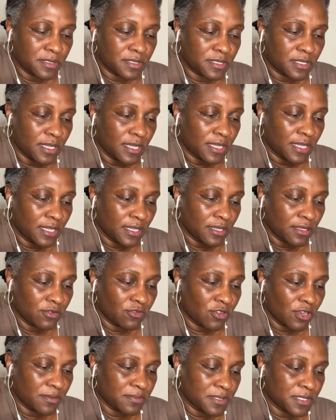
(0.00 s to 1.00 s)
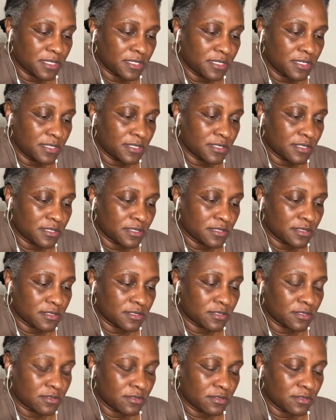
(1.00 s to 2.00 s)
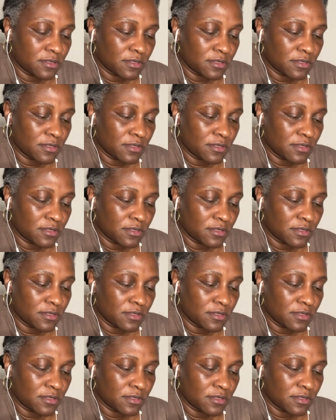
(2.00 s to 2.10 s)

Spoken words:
I can't drop seeds. This is too.